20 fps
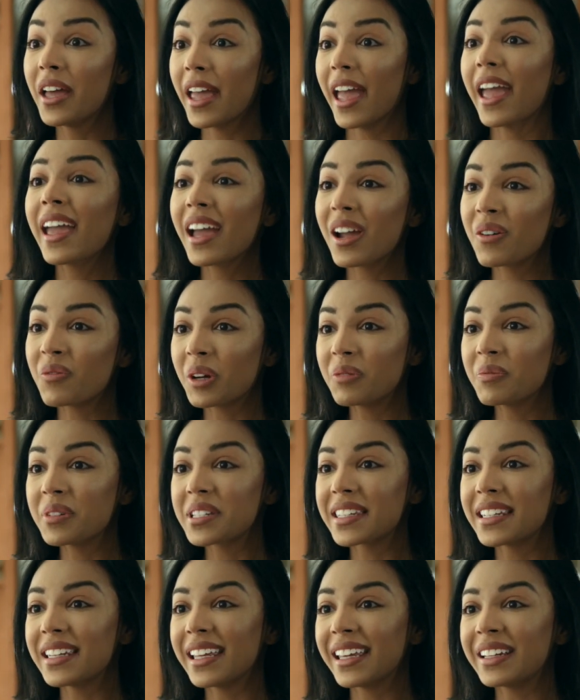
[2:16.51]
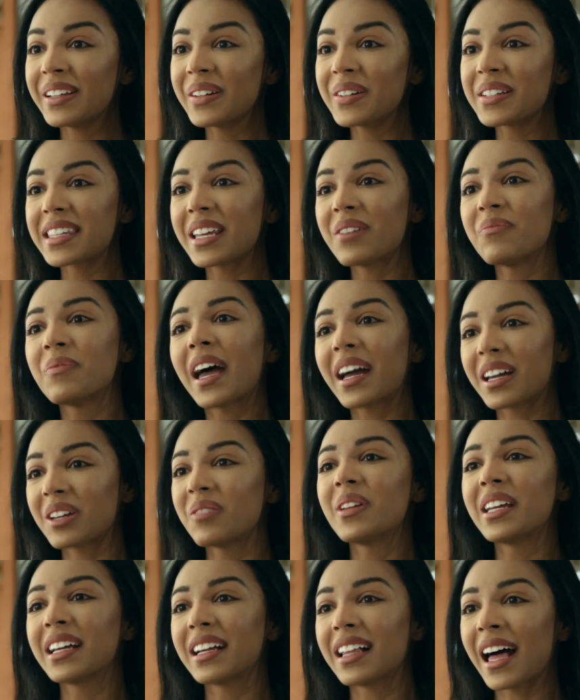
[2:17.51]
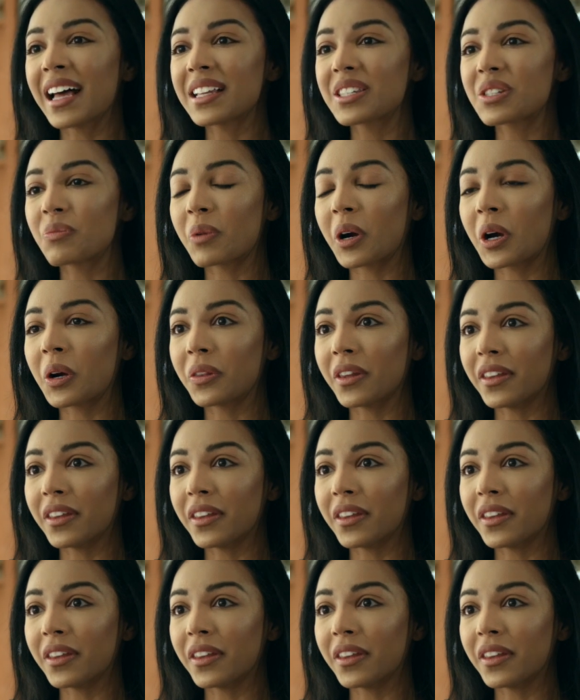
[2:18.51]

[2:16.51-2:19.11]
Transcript: hey, I won Miss Indiana USA, I'm not gonna be in class tomorrow.